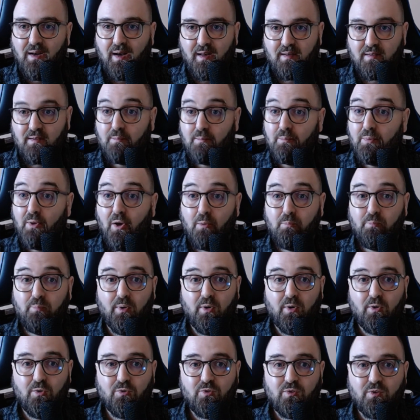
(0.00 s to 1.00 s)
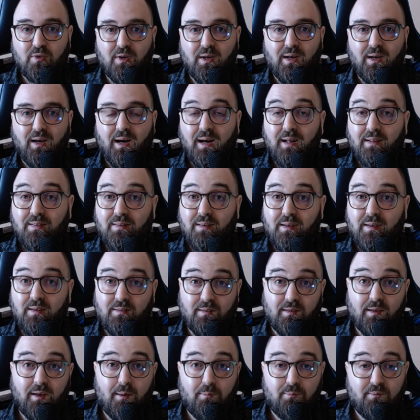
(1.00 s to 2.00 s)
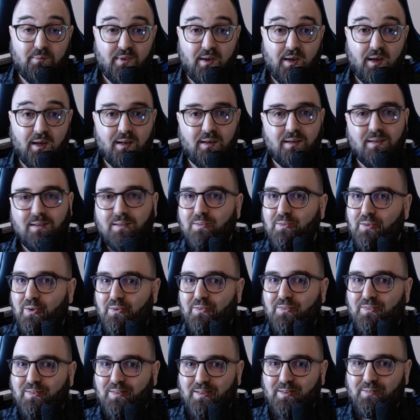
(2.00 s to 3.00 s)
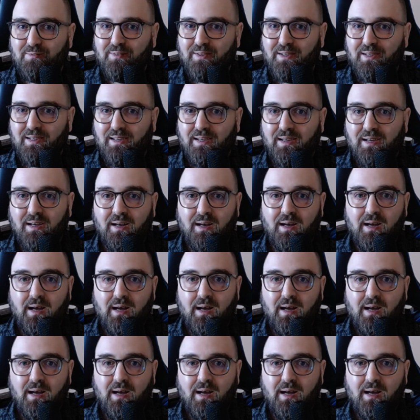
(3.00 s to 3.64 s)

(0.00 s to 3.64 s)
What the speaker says: as a blog post at datalabtech.tv,